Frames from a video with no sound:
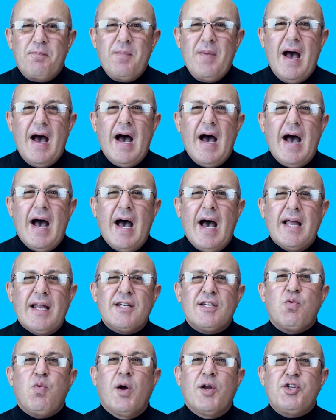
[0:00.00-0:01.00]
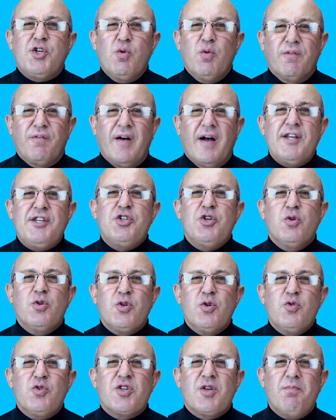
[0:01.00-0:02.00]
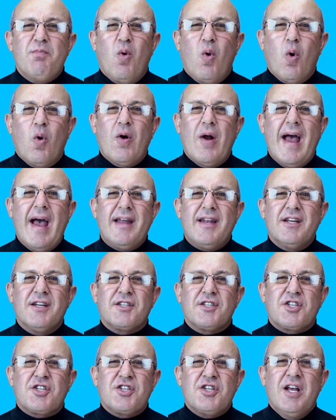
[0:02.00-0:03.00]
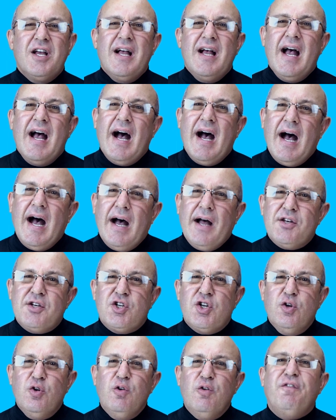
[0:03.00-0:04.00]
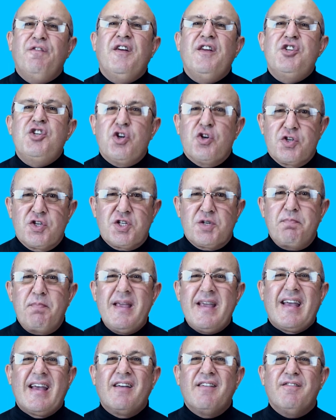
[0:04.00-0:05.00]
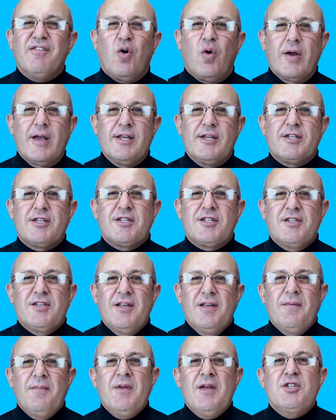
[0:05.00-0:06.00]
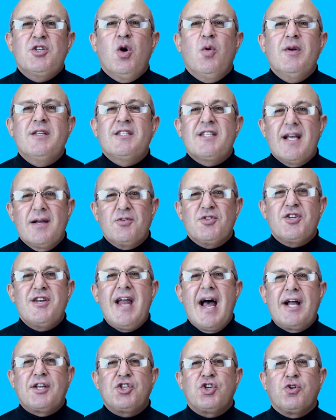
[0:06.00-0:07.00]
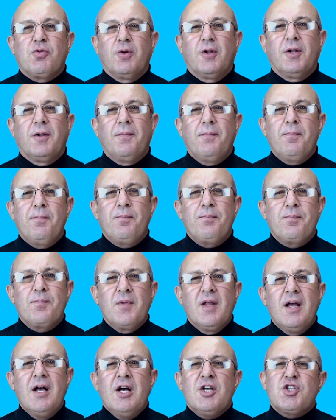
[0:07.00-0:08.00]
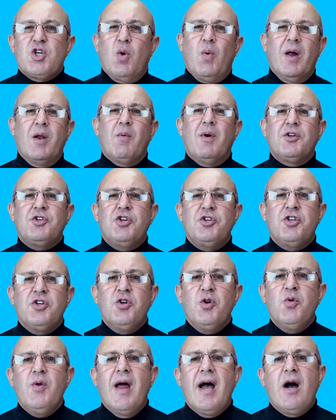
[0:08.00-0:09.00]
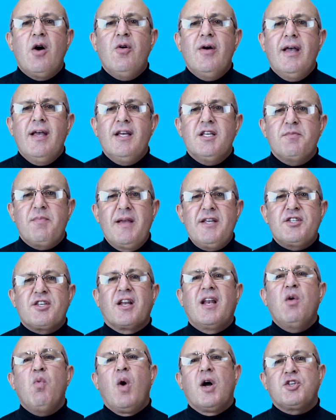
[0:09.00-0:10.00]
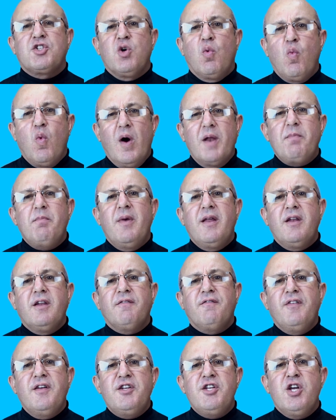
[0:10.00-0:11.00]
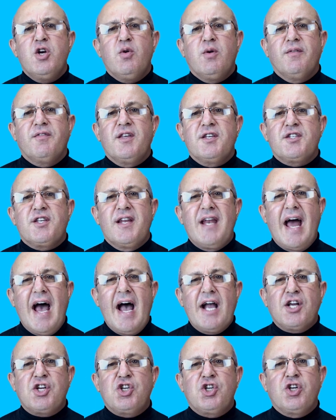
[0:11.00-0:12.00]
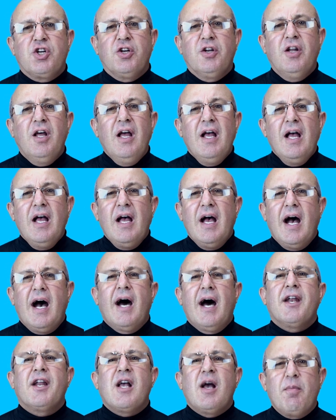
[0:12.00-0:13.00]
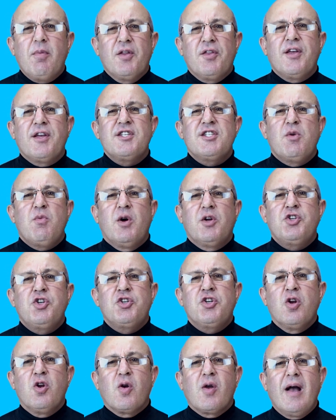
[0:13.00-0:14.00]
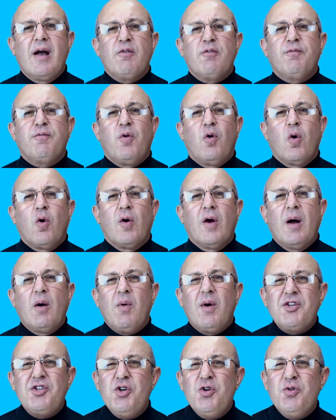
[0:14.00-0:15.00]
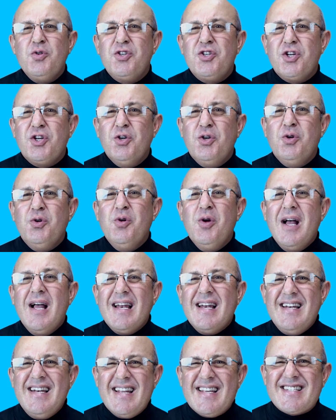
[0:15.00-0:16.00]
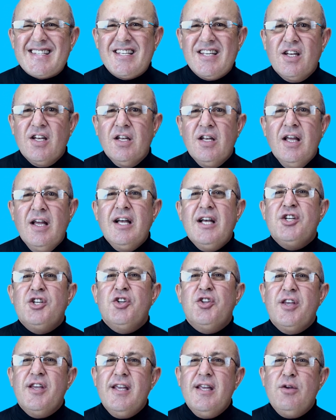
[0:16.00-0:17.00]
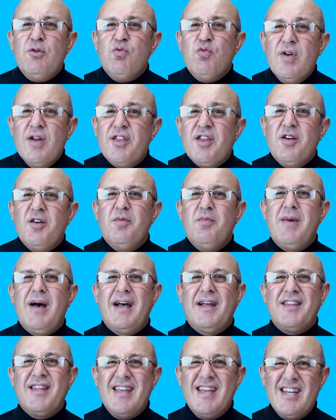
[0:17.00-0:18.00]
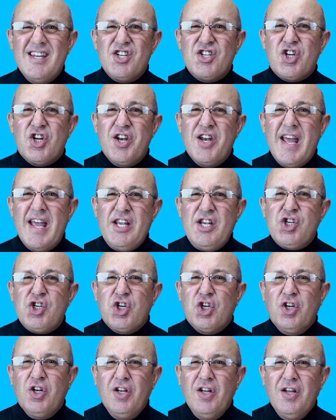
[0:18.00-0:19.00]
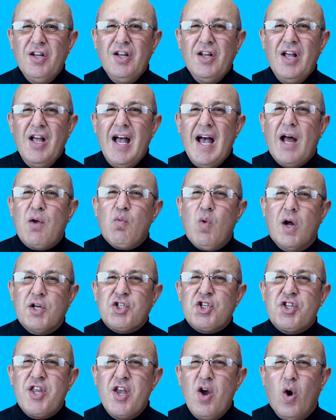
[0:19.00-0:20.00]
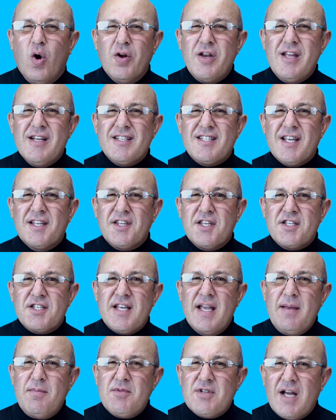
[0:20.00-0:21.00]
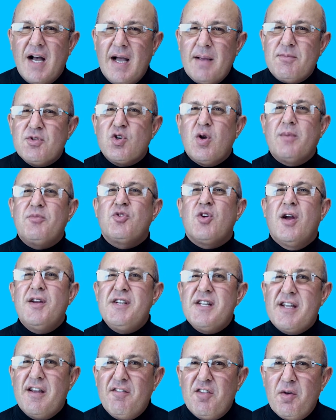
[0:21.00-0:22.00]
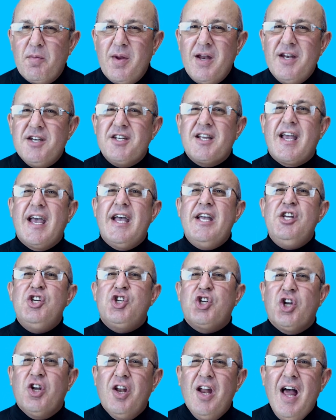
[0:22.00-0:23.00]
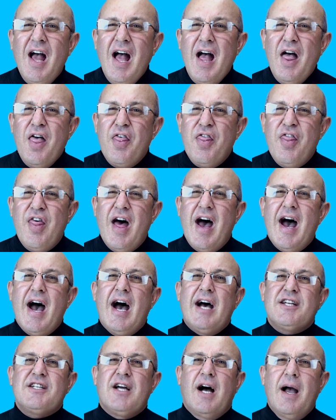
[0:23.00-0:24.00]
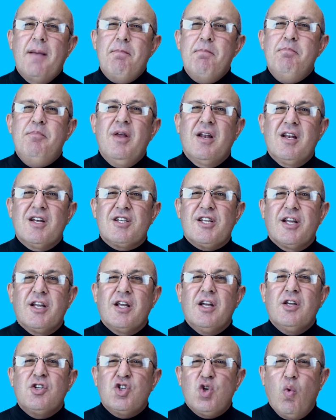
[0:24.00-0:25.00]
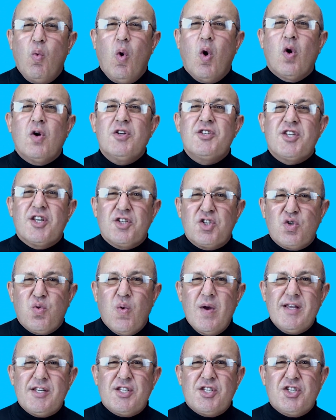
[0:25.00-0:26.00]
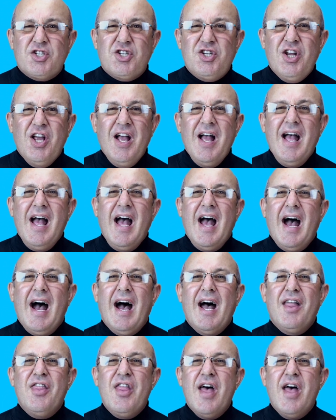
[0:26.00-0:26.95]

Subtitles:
and what you'll find, you'll do some more edits to fit your speaking voice so it sounds natural. So what I want you to do now is basically watch a 1-minute video of this in action, and a couple of things I want you to look out for. I want you to listen to the rhythm and the intonation and watch the audience at the same time. So I'm trying to give them an indication that I'm building towards a twist, and